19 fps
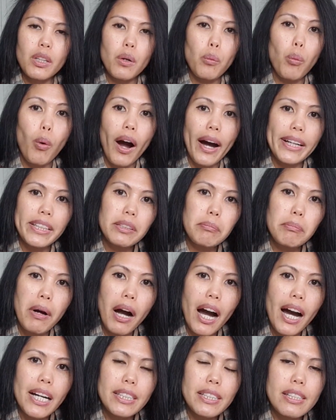white
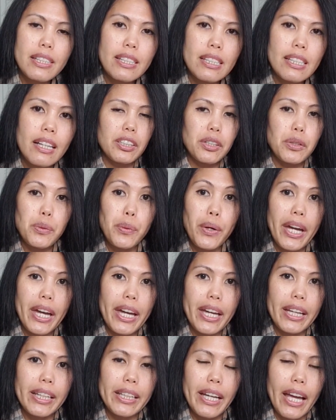pots,
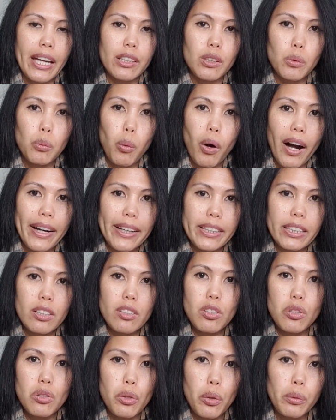gray and white
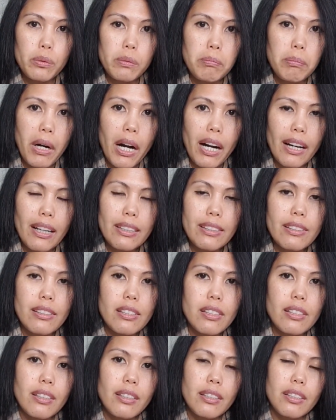stone
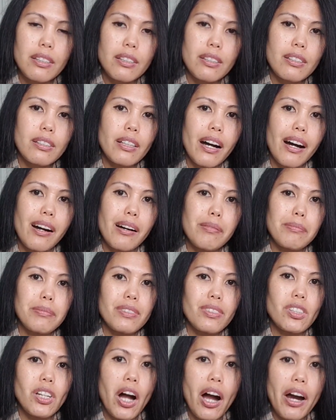pots, some
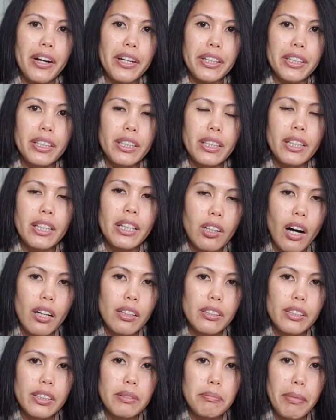dark
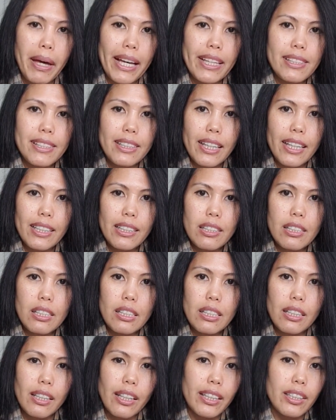colored baskets
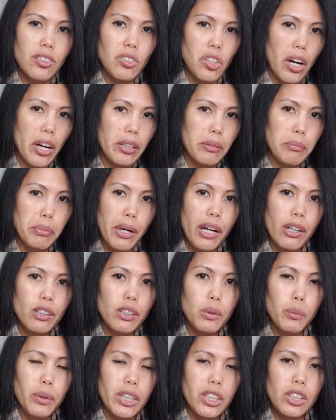like dark
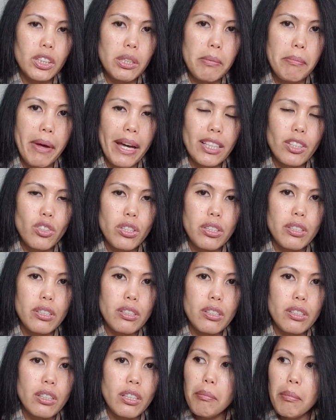brown, which
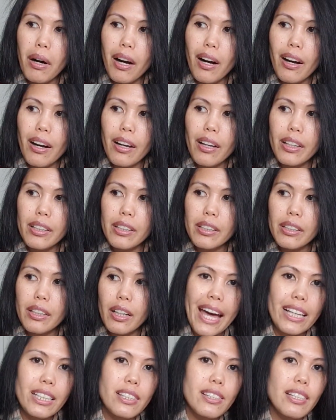matches my
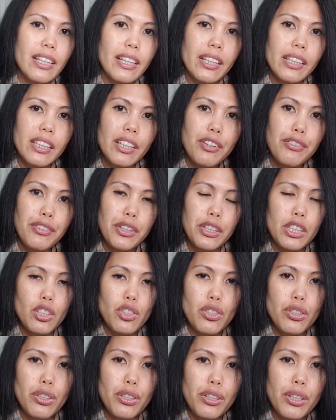antique
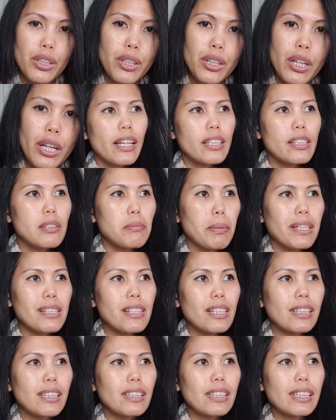furniture. It's
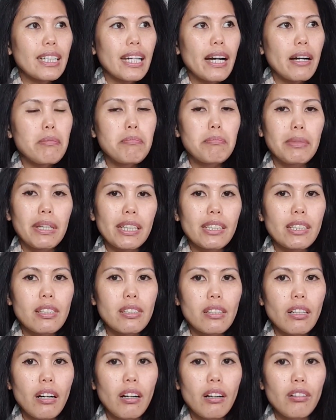basically a mix
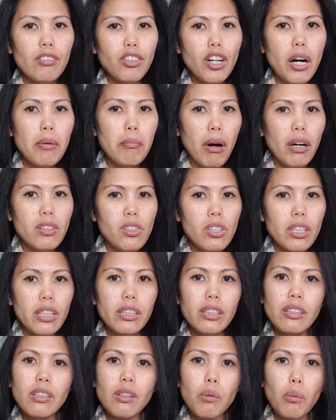of modern
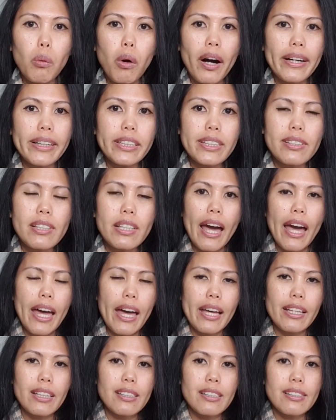white
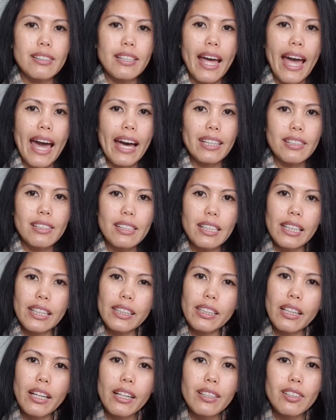and
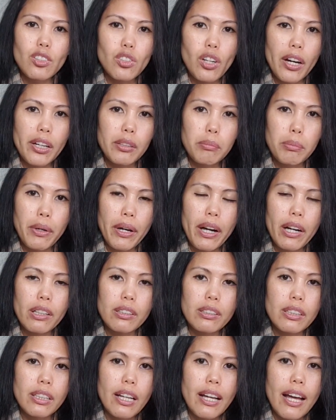antique dark
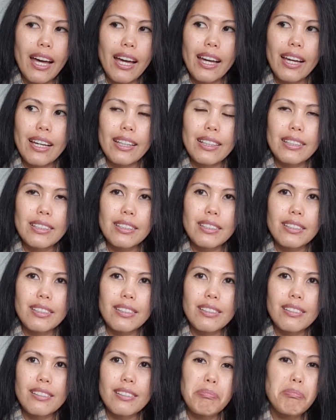brown
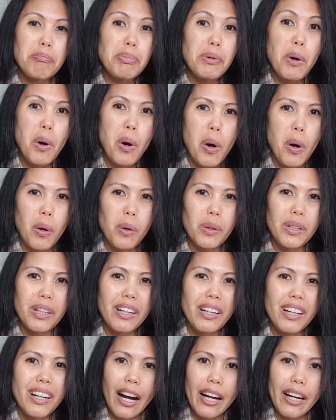and boho.
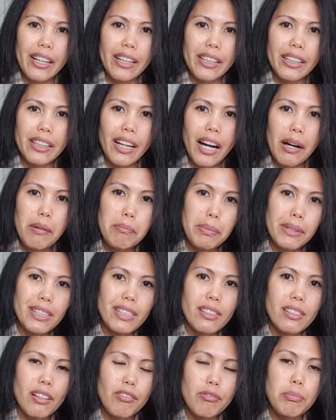A bit
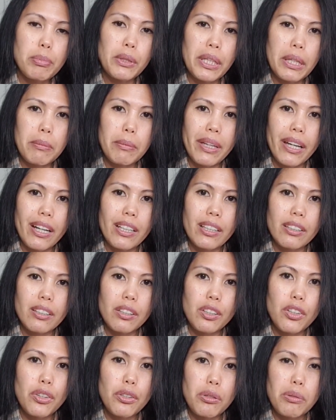of bohemian
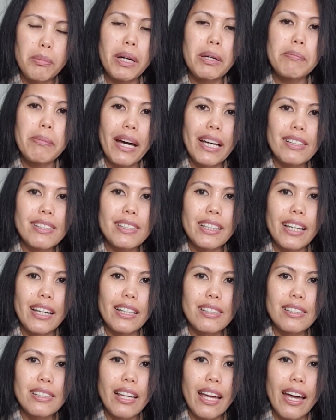through my
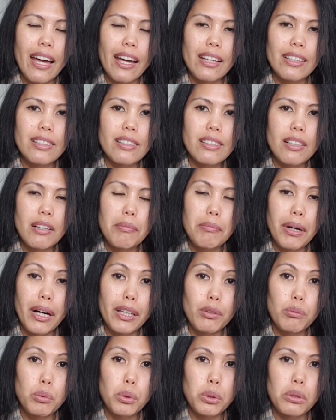baskets and my
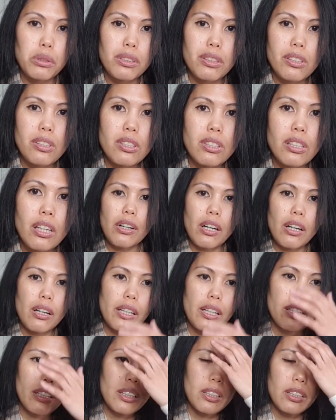woods.
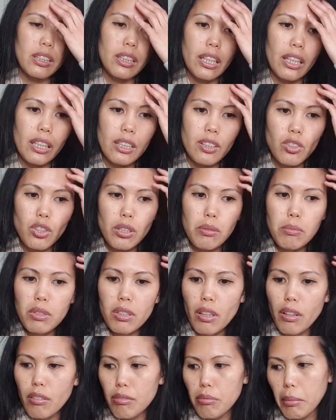In terms
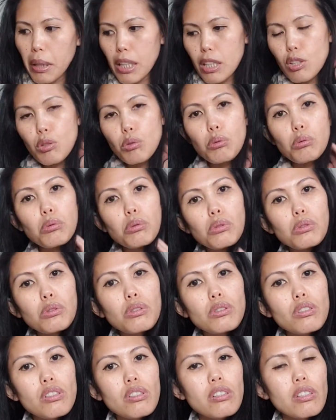of my
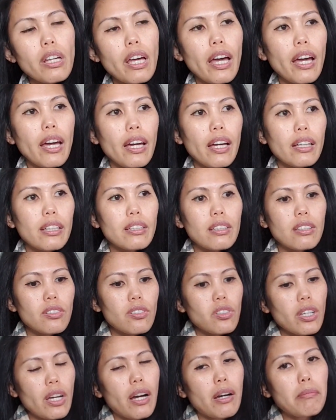stools and
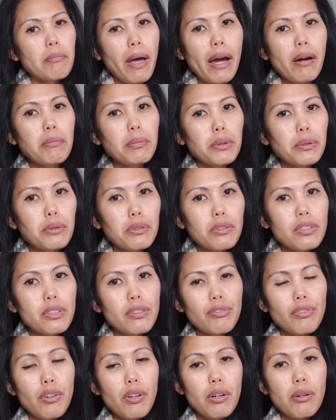bamboos
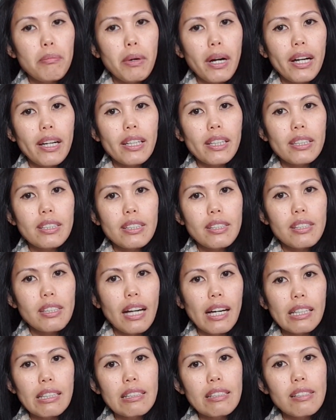for my
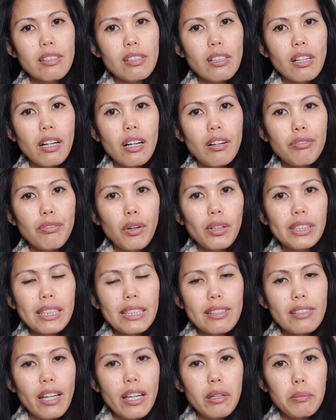son's
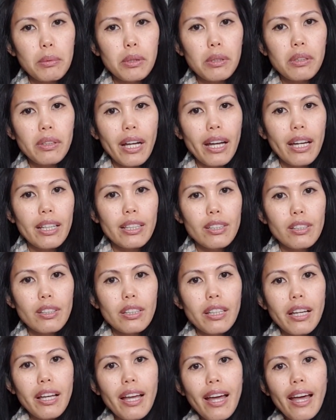folding table and
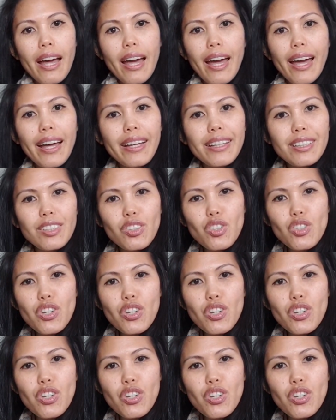and